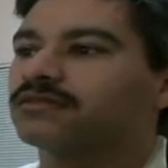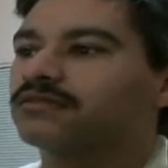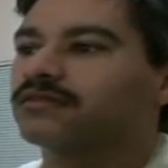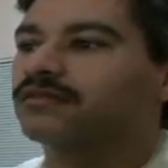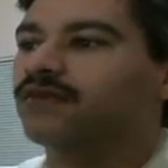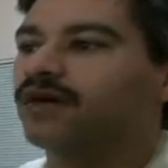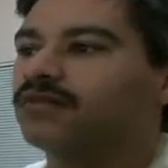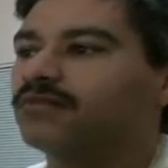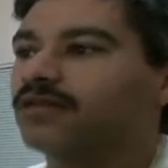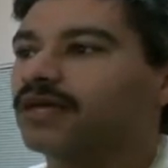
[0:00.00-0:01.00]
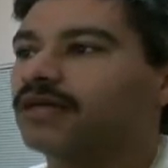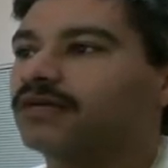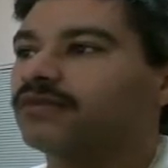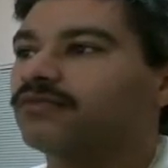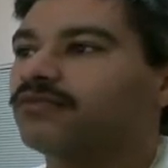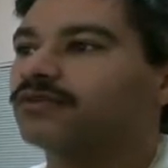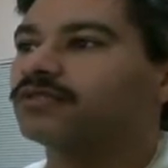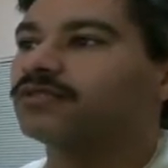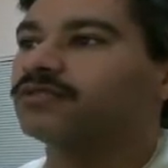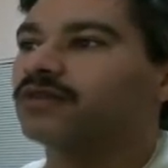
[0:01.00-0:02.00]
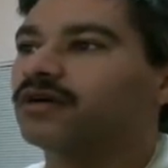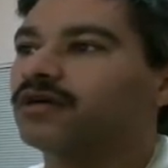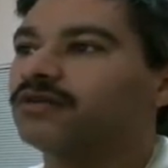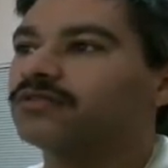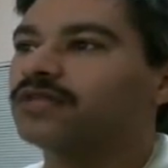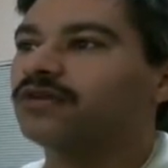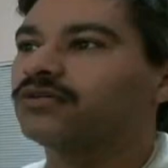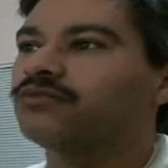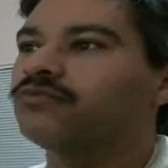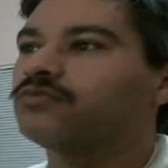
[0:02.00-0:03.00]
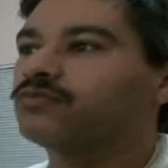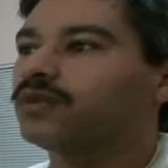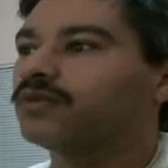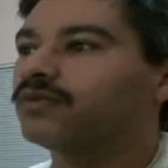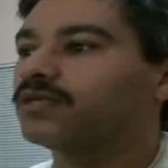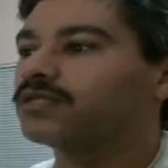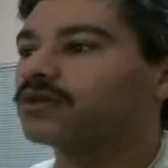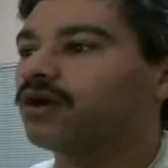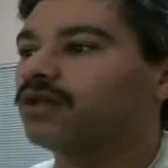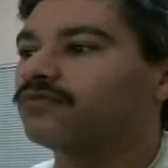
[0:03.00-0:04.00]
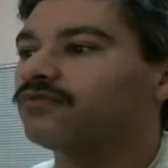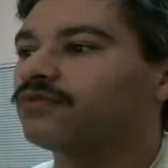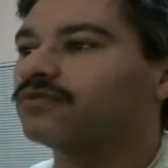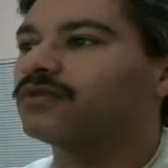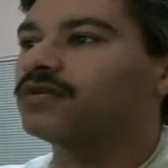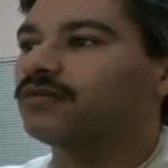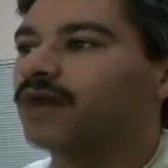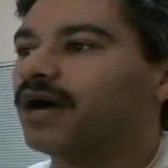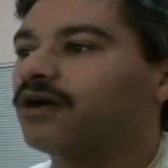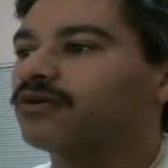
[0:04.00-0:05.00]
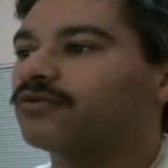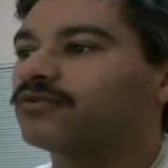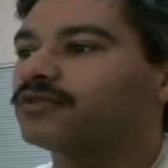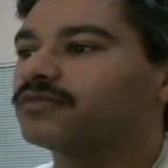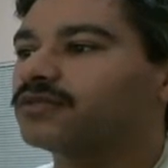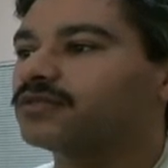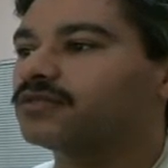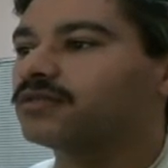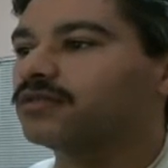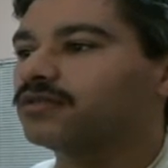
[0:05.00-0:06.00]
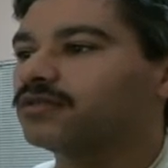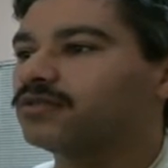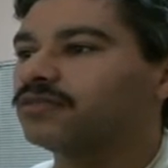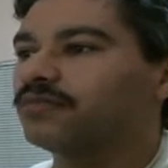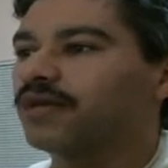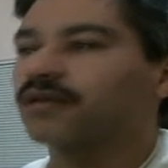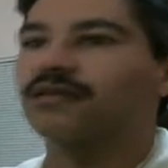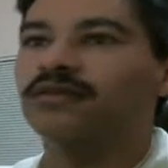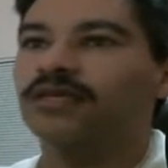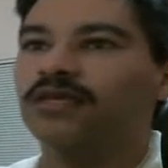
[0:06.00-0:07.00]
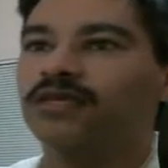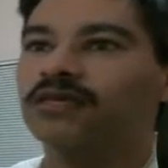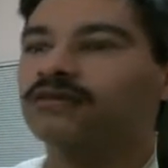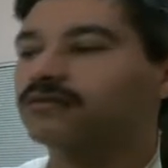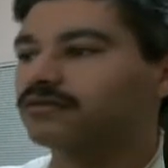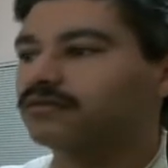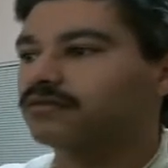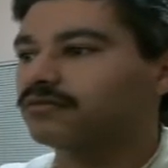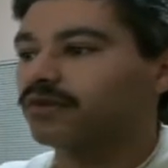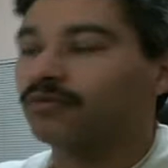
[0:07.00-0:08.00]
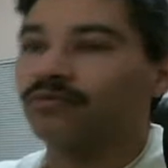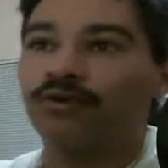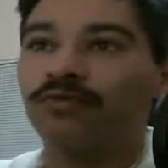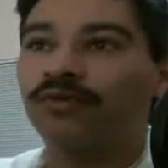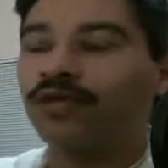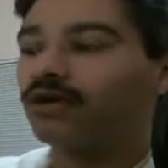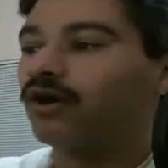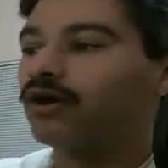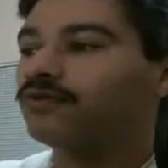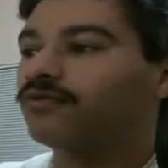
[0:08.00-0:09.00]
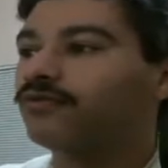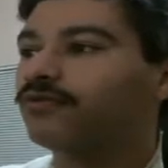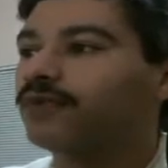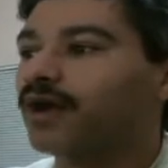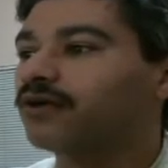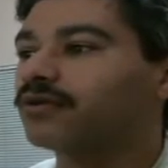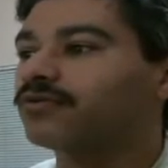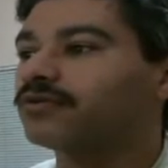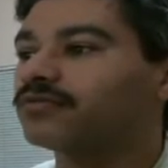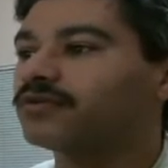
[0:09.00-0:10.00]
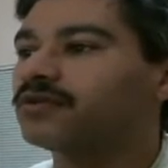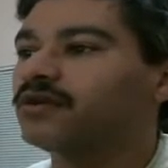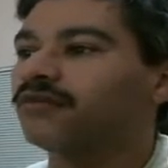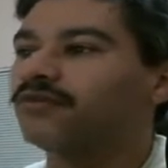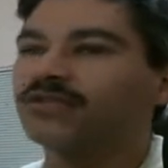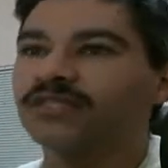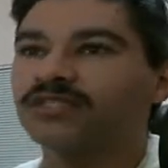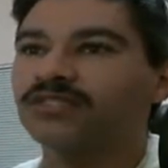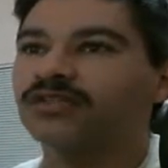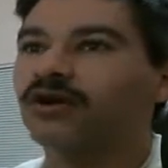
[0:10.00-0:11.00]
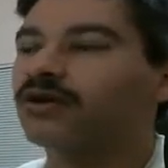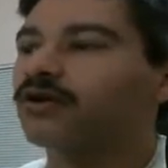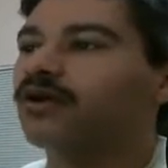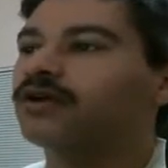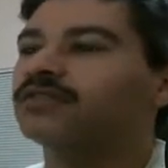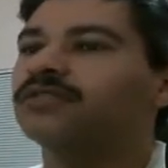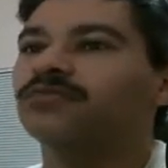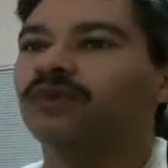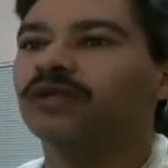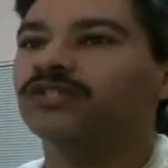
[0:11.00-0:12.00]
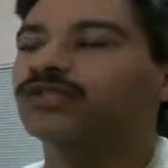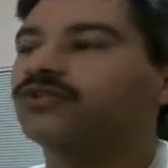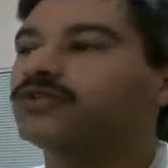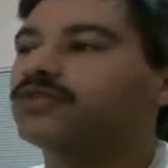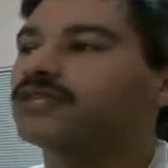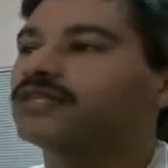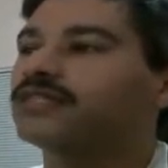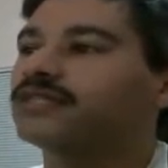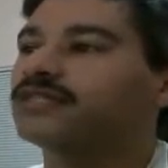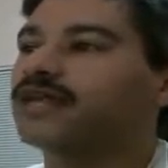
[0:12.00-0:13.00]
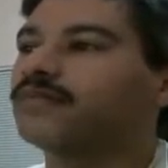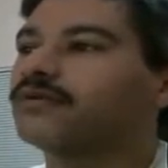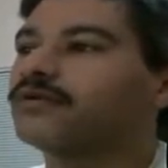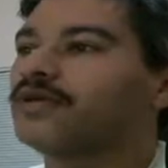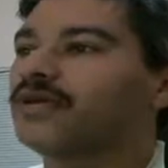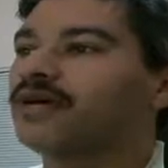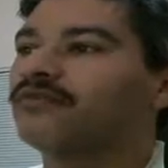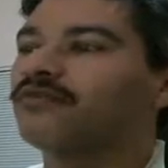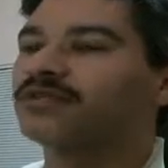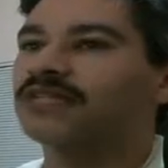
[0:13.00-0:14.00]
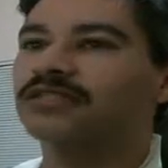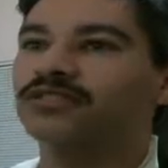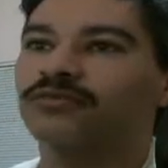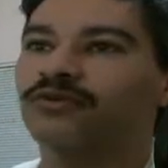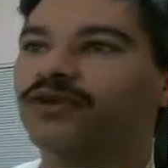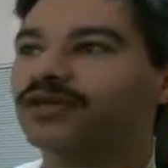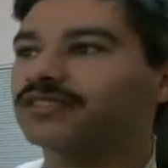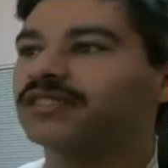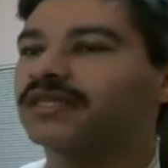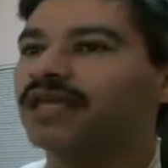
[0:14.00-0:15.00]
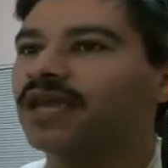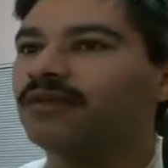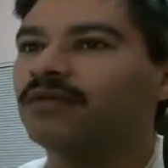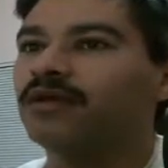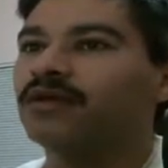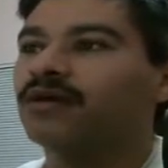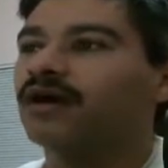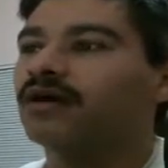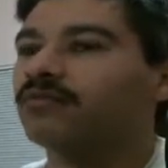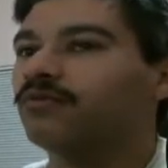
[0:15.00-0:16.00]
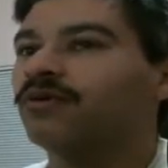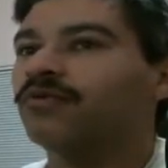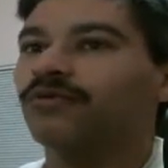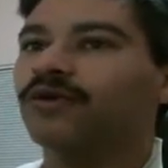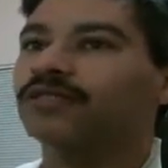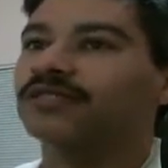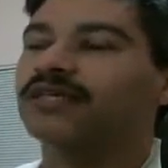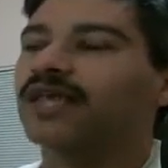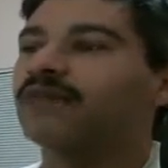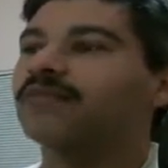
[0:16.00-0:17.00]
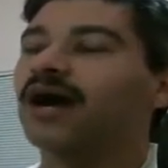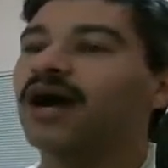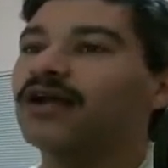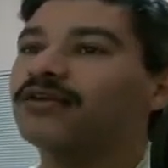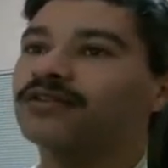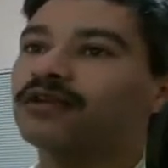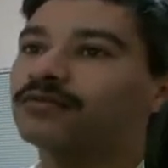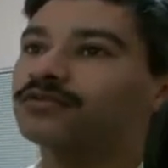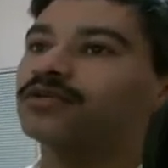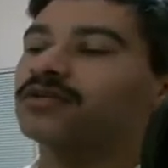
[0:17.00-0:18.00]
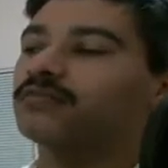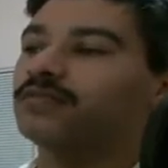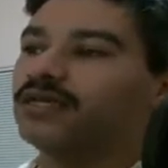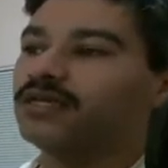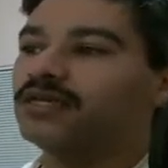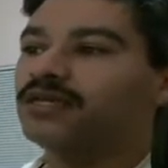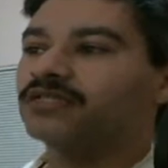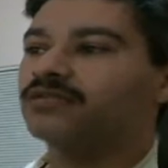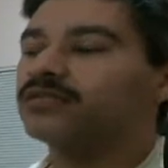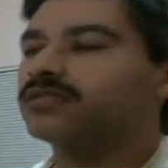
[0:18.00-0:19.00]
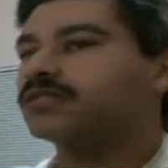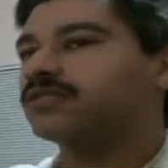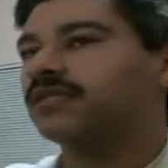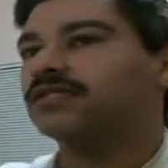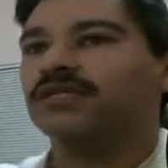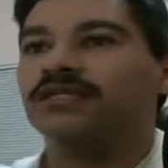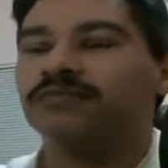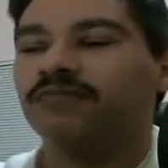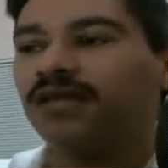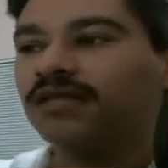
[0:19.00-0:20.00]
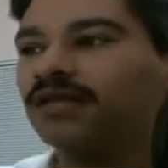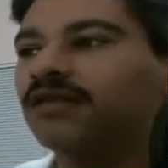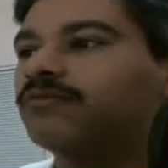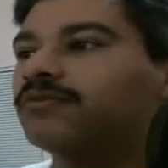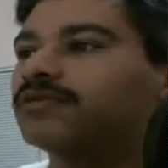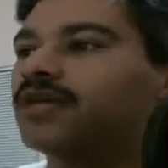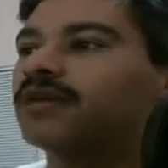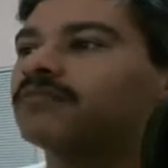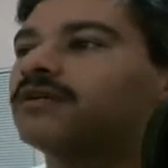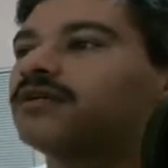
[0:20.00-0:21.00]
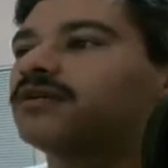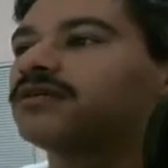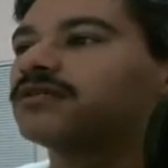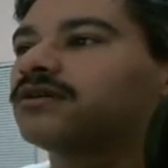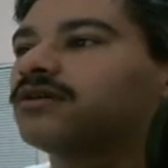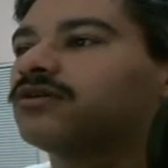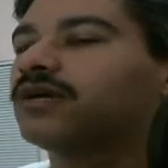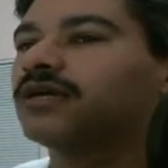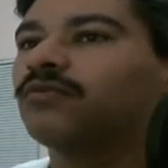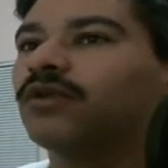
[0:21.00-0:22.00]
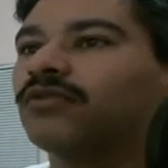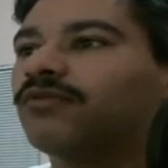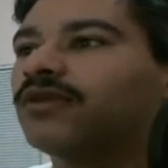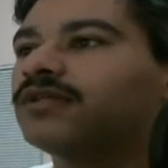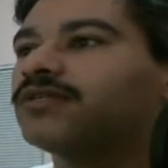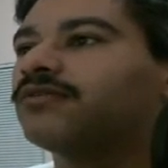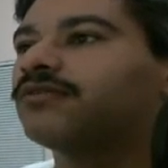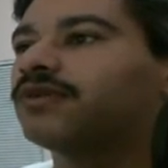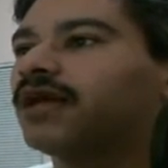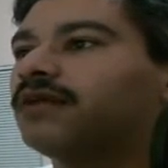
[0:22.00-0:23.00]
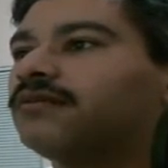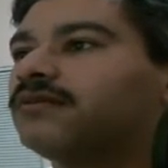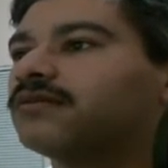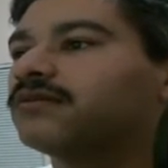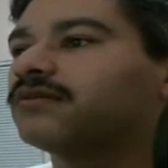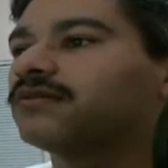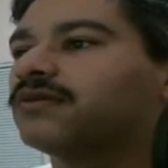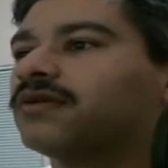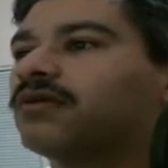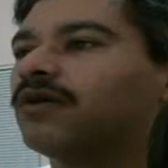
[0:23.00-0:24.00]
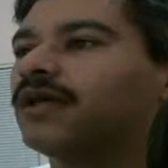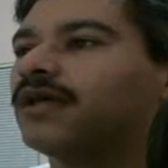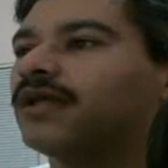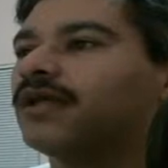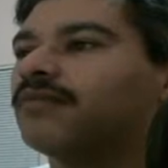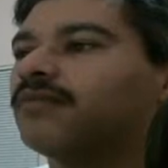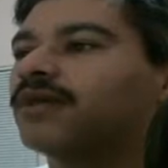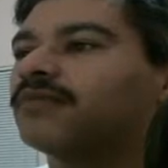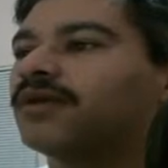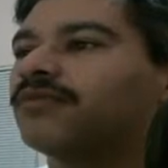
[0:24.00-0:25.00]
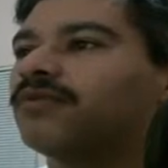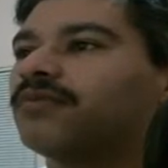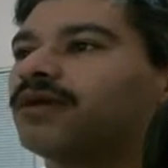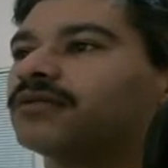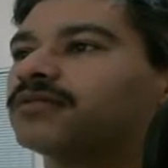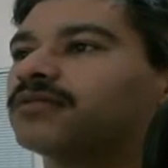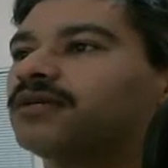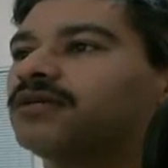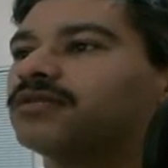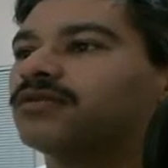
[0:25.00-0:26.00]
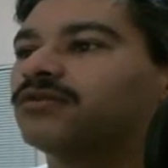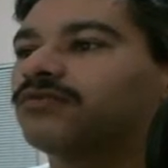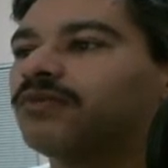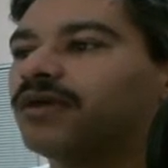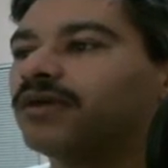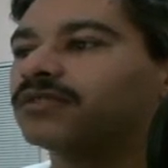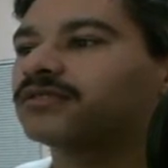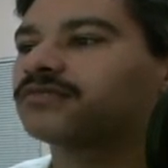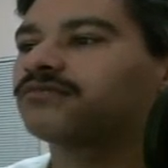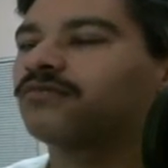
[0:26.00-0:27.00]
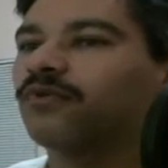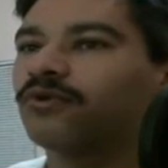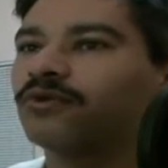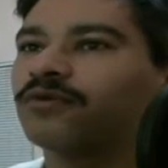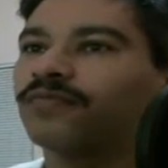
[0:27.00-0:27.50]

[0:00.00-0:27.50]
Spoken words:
of how to play. And of course, it'll tell you what it's calling for, power and charisma. You just pick the appropriate card for power and charisma. Of course, these are starter cards. I just wanted to show you this as an example. And of course, as you progress in the game, the more you progress in the game, the higher the numbers are going to be. So it's mainly a numbers game. So I won 3-0 again. I'm going to go ahead and pick my 3 picks. So 3 picks for